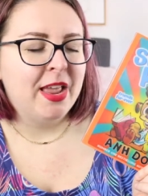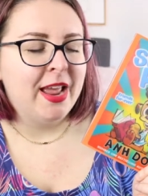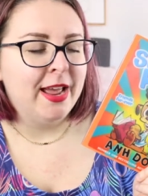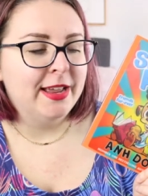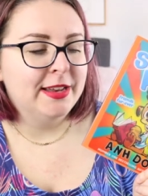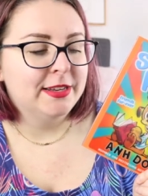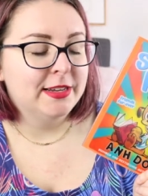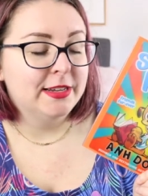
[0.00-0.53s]

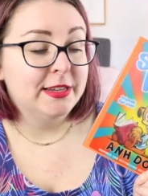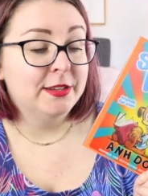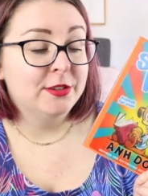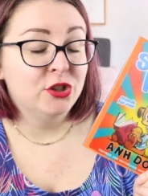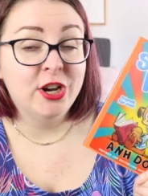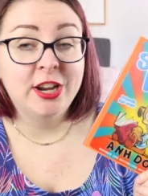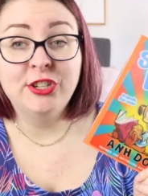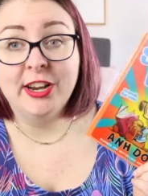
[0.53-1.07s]
And uh,
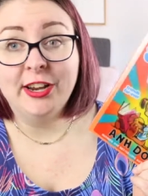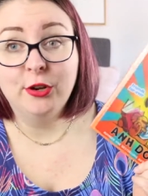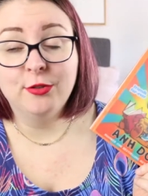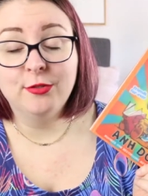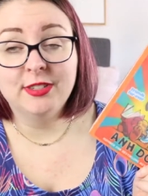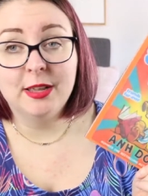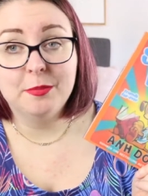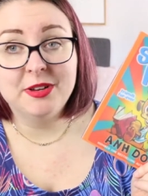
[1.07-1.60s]
JJ,
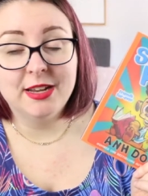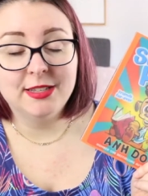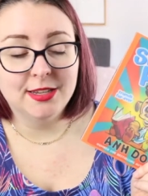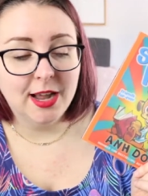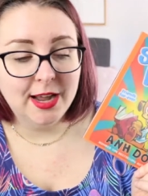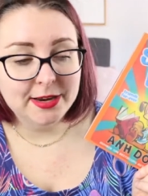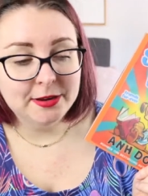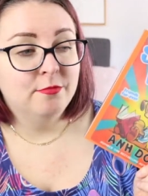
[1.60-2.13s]
who slept
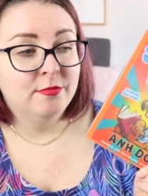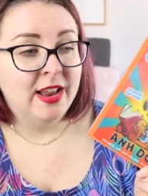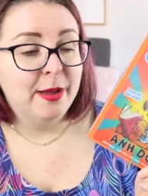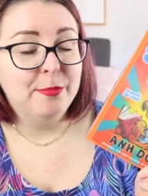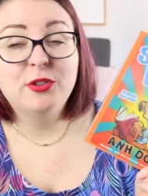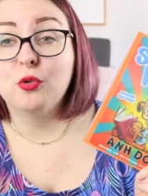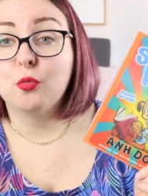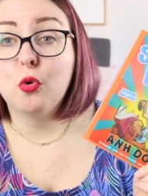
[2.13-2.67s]
outside,
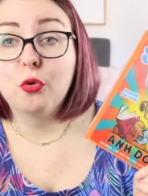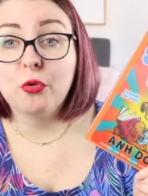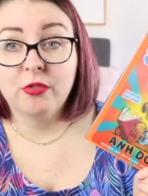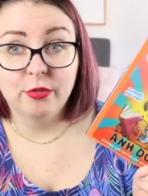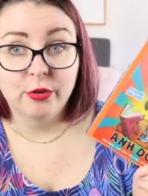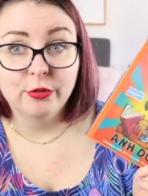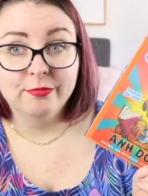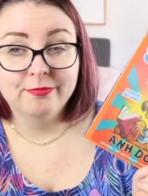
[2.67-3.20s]
happened to walk
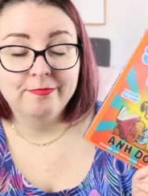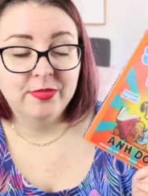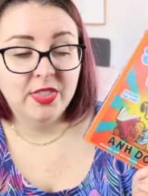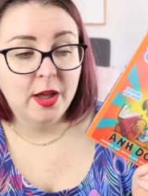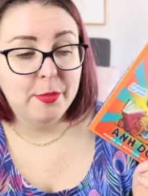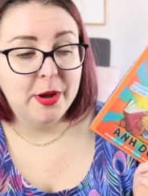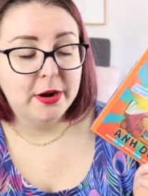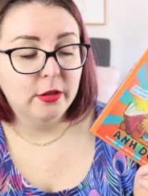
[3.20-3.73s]
through
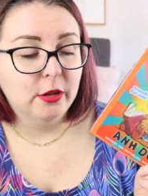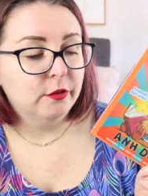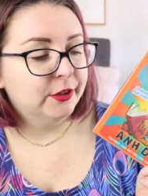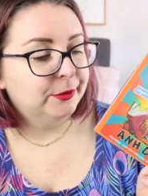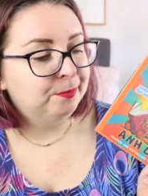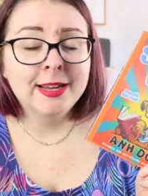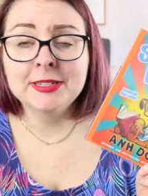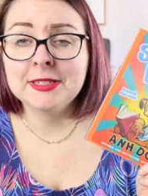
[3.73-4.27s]
a puddle of
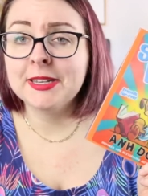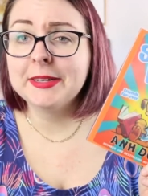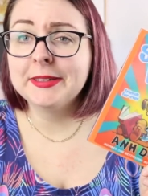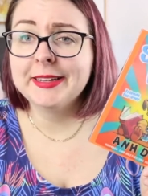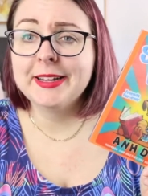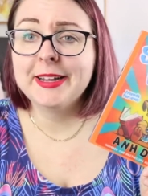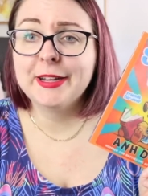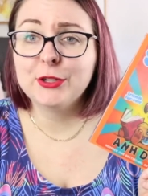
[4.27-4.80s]
it and
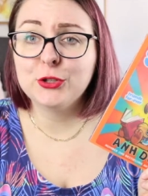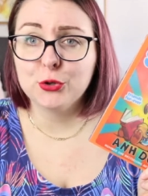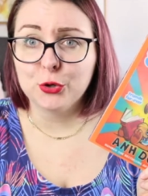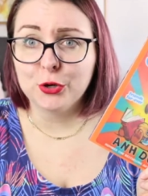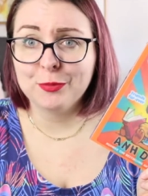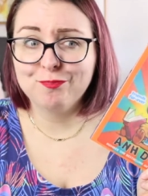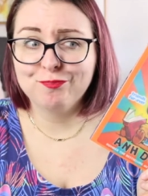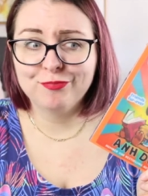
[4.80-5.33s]
suddenly he can
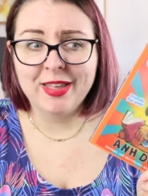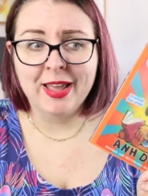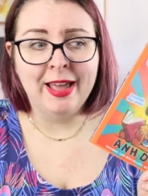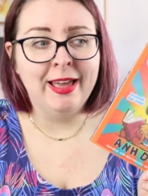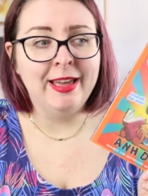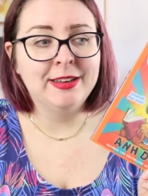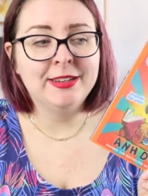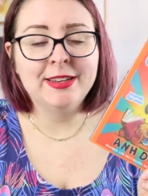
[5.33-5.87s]
talk
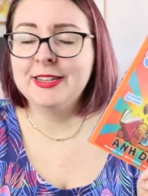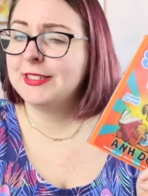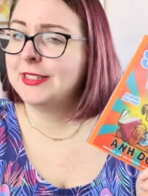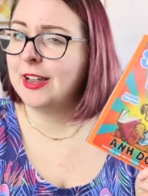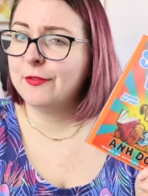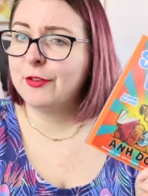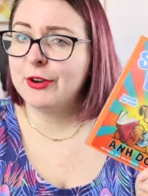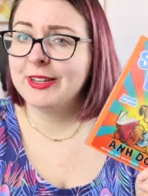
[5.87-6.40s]
and he's
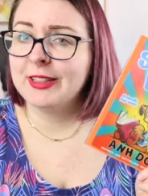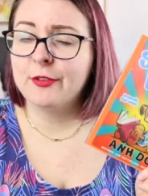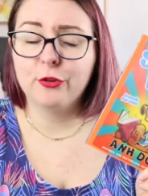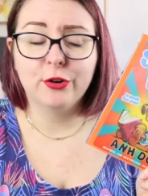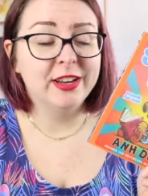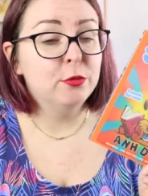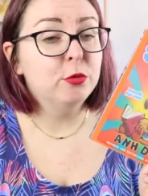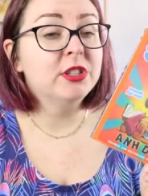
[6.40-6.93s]
now very
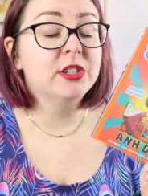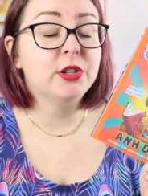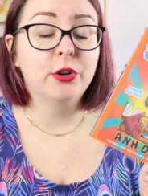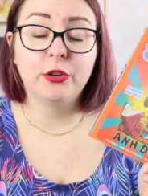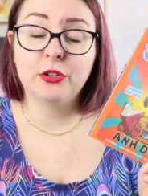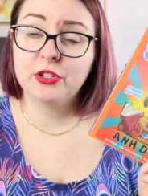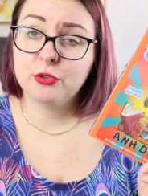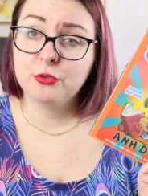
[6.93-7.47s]
clever and he wants to
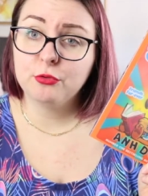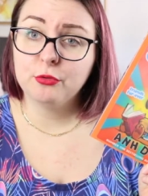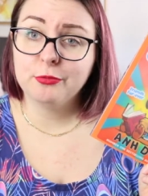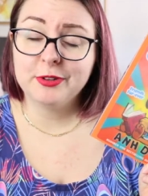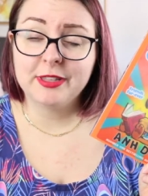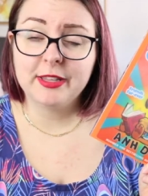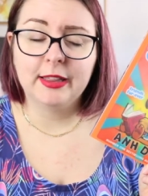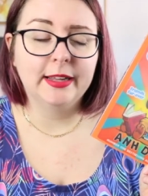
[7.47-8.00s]
go to school
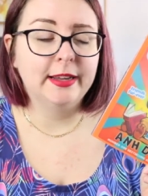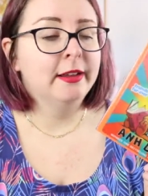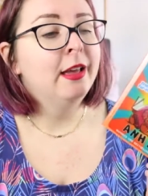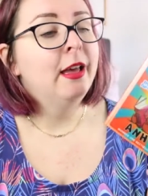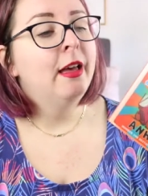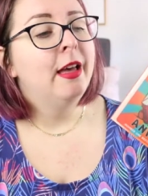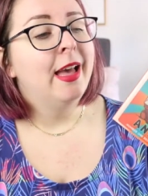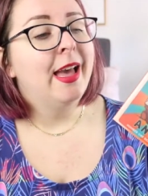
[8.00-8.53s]
with Lily
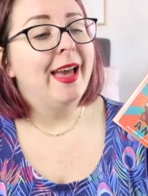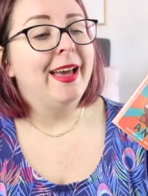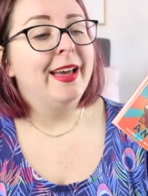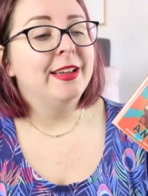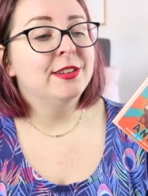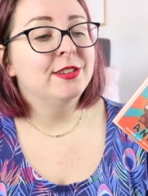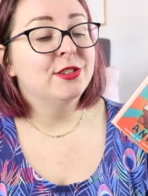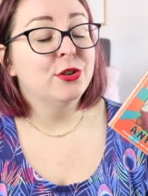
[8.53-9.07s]

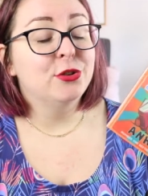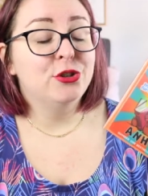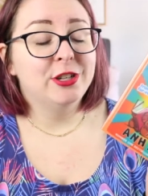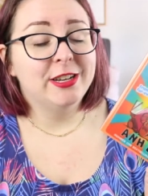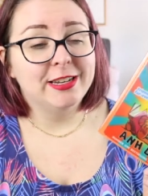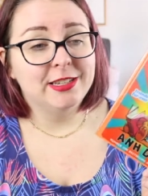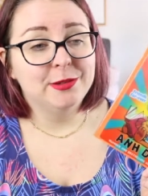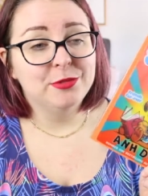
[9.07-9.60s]
and so she
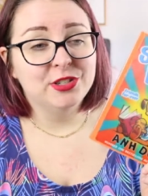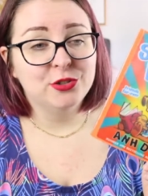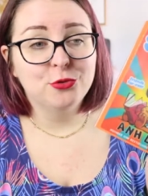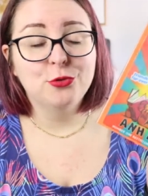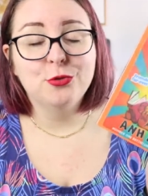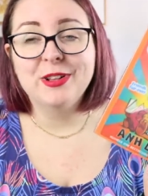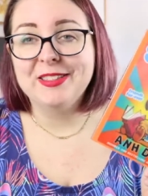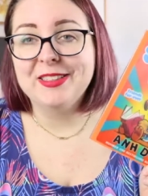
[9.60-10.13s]
takes him to
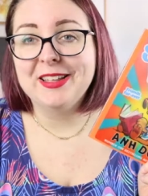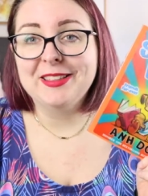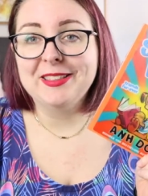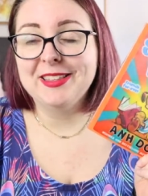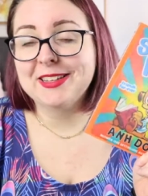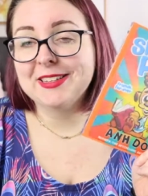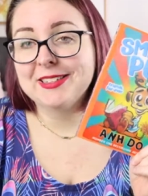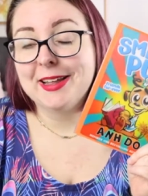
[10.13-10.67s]
school and then
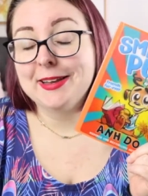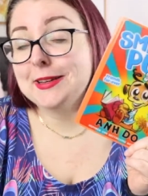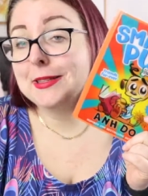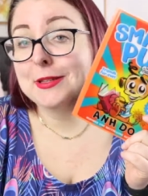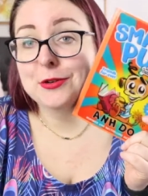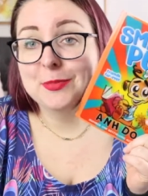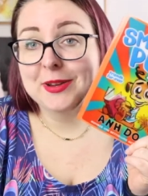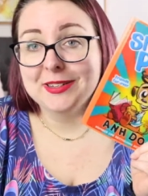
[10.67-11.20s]
things get a
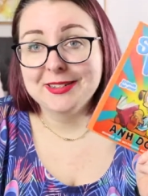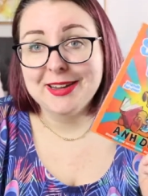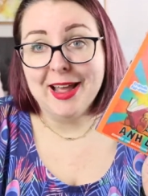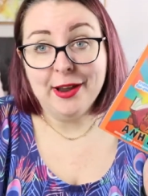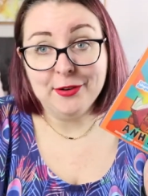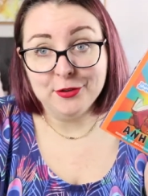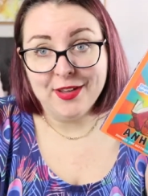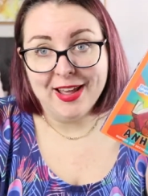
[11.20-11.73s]
little bit
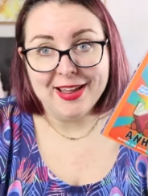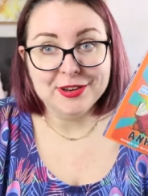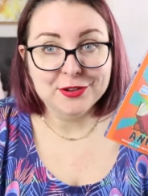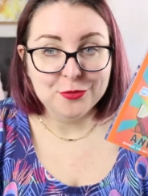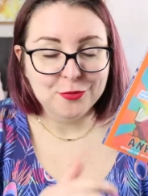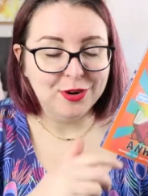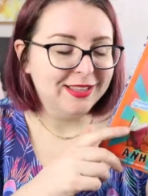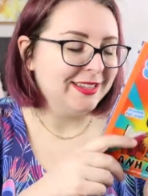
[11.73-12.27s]
out of hand
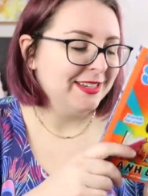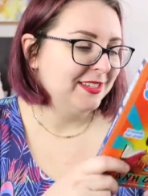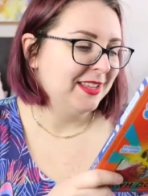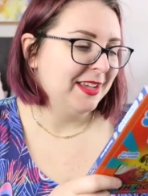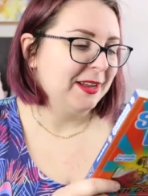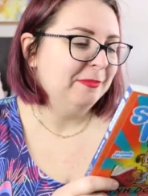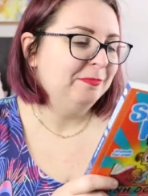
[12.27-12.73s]
while he's there.